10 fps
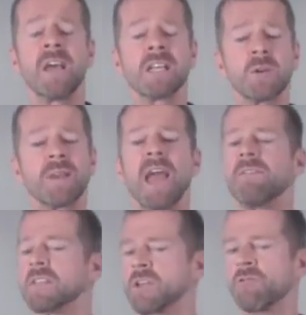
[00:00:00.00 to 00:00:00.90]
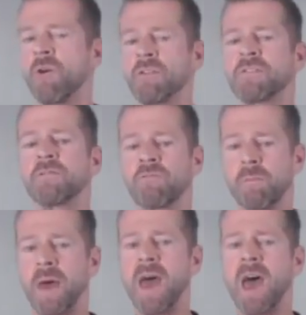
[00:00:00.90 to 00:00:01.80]
So again, this growth and
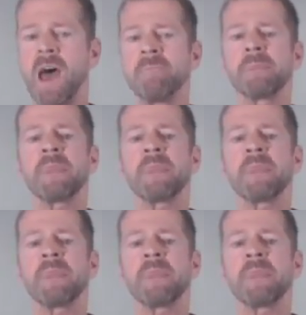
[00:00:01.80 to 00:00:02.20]
repair